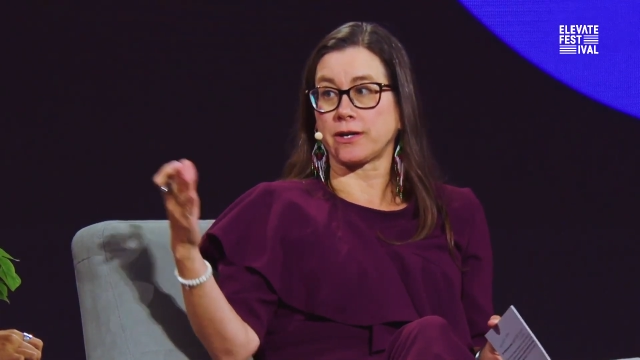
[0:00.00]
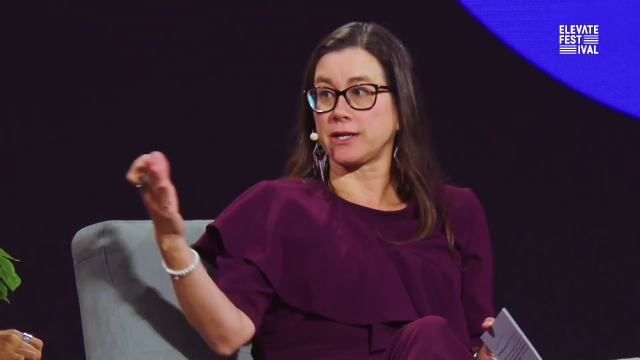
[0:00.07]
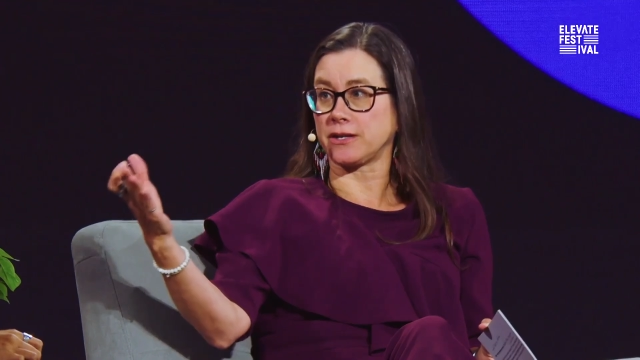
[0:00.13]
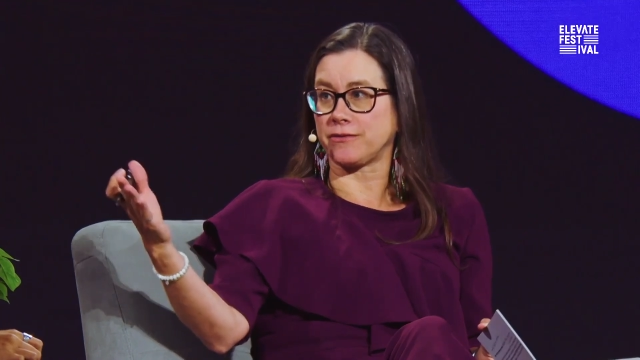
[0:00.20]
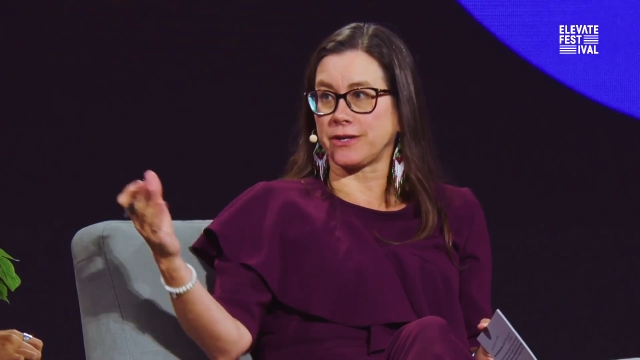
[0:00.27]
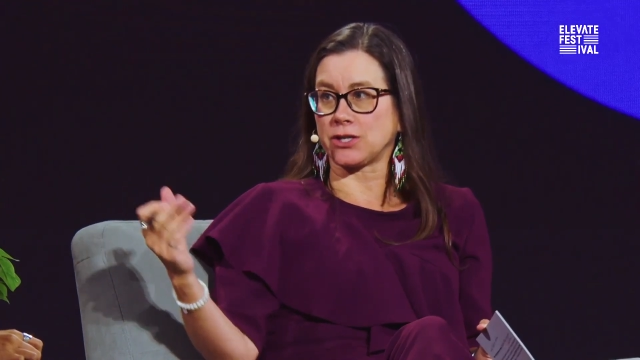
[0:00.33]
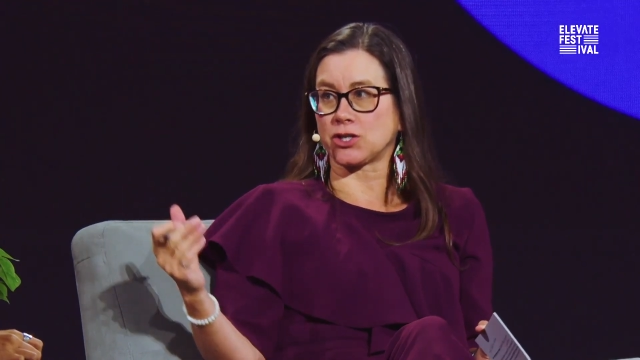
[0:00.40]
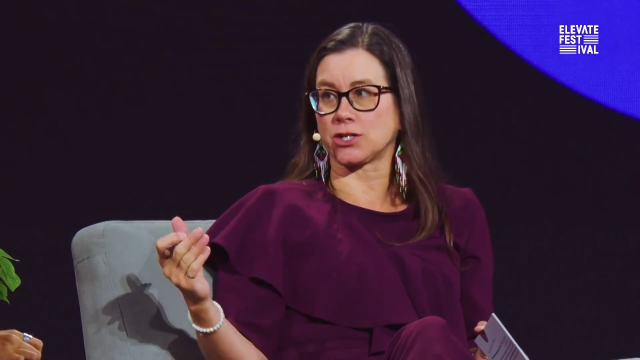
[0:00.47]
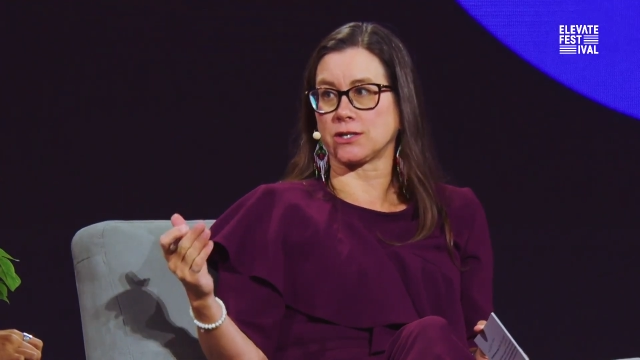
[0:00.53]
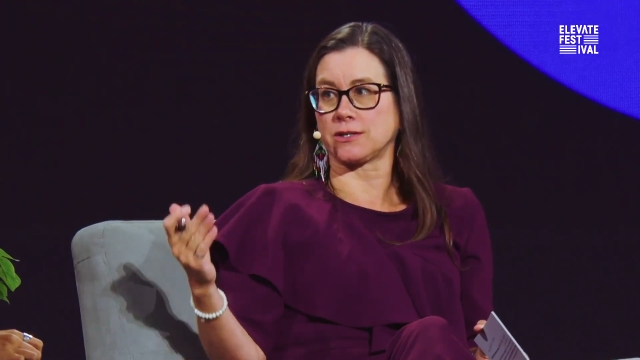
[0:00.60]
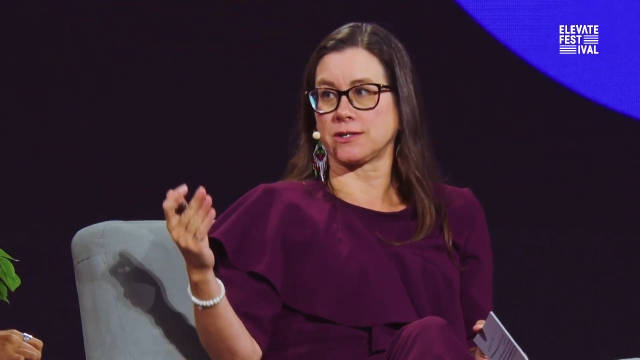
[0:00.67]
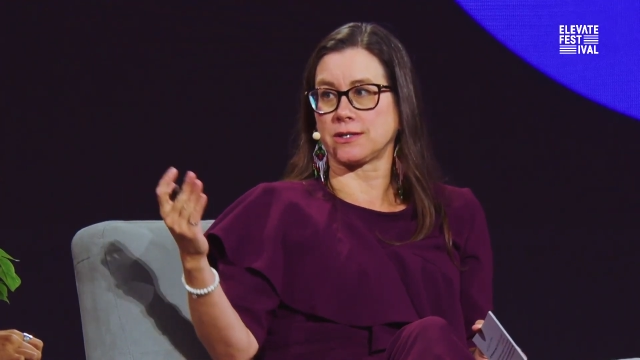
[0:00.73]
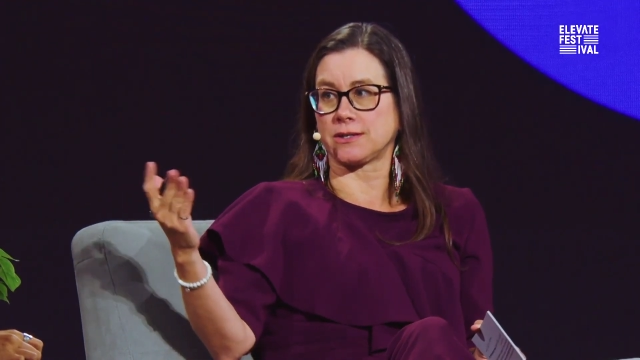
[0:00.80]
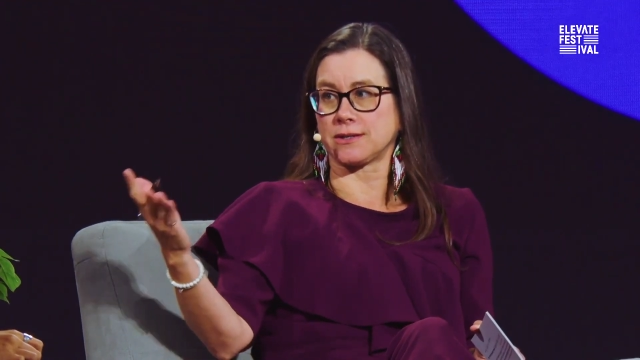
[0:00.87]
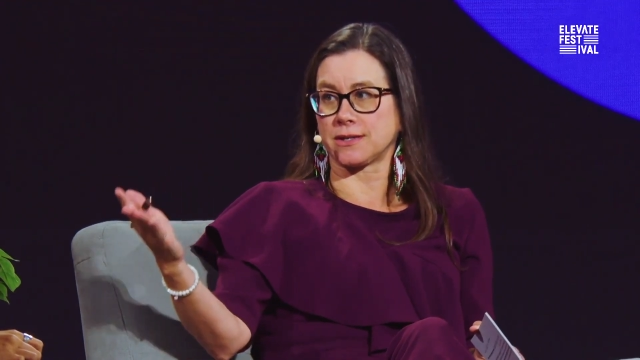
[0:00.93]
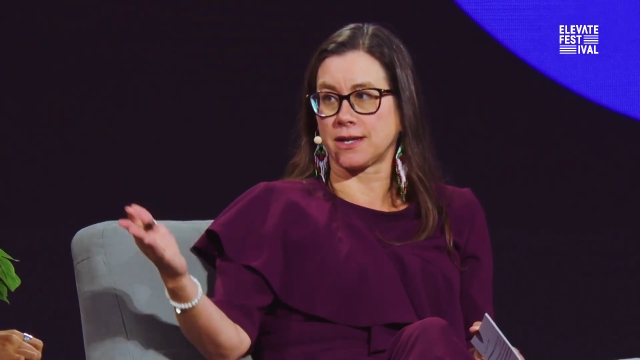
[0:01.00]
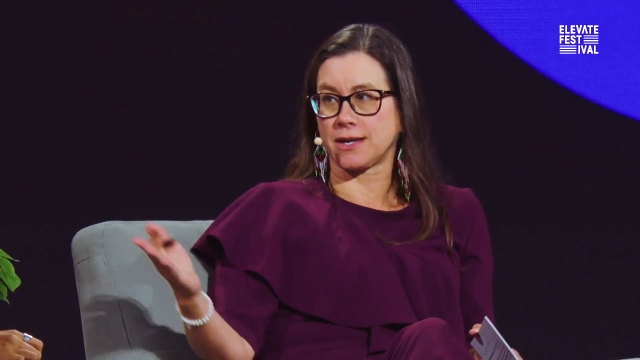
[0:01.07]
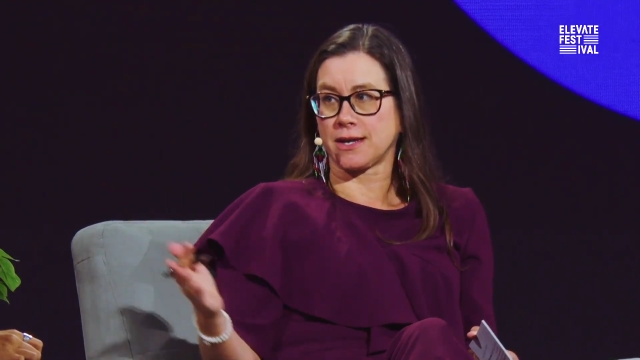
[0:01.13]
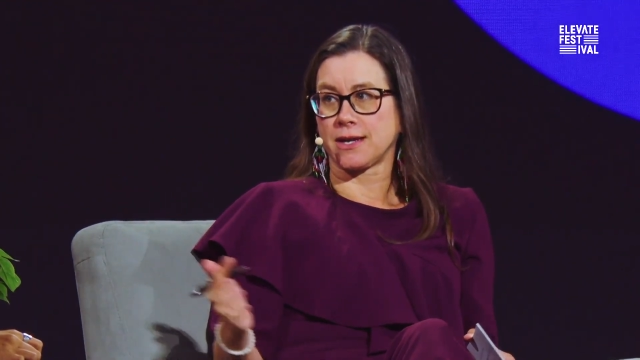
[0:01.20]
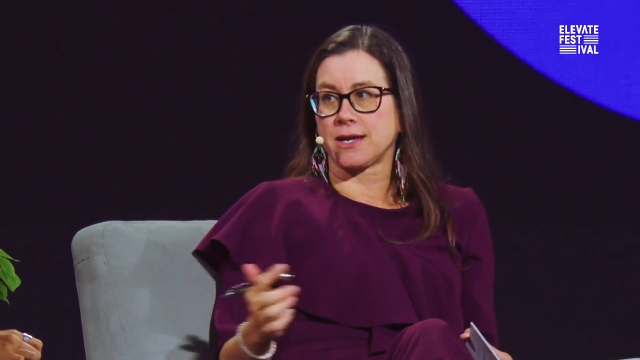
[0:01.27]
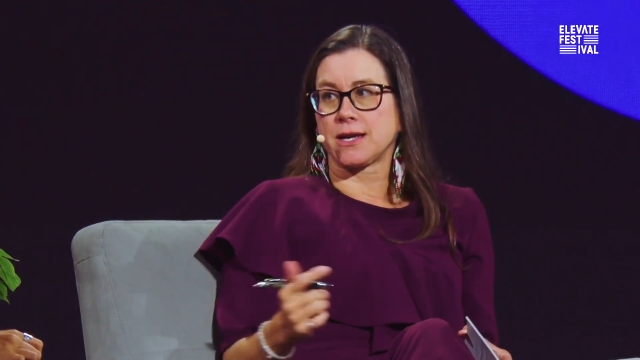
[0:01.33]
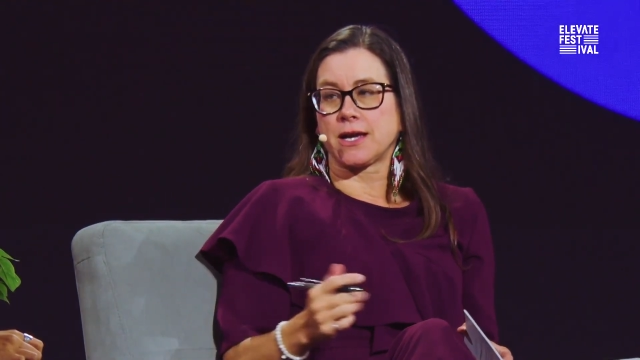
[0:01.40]
innovation
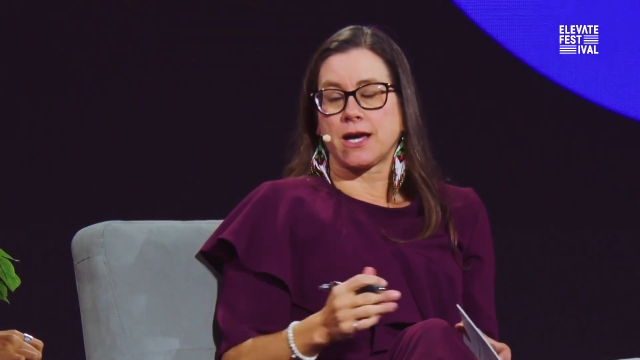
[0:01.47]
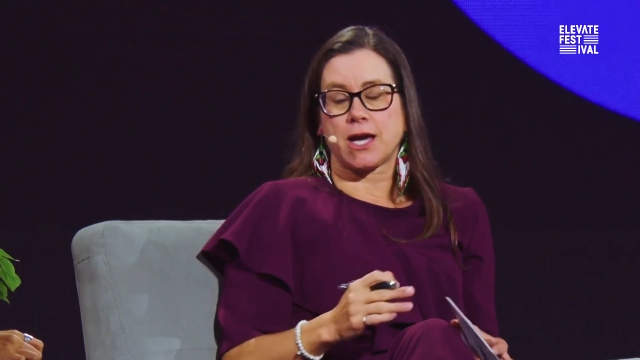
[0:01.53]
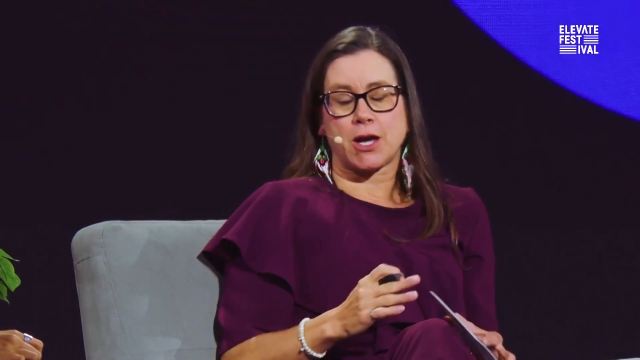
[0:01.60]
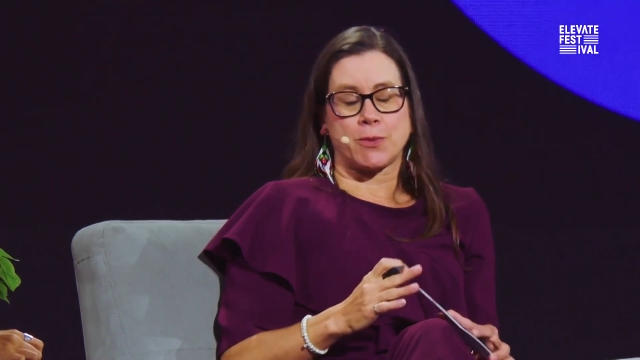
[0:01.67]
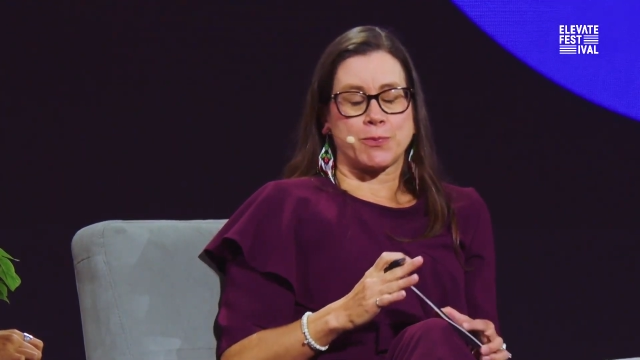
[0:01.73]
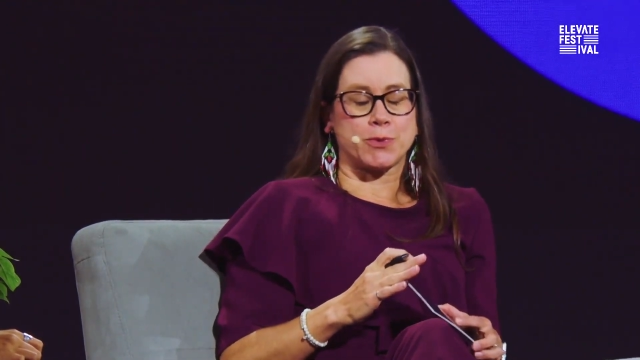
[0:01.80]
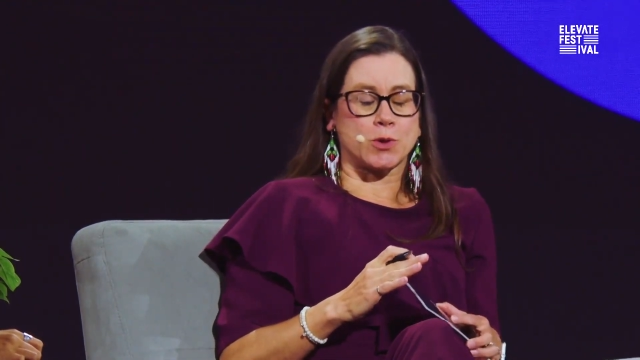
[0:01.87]
and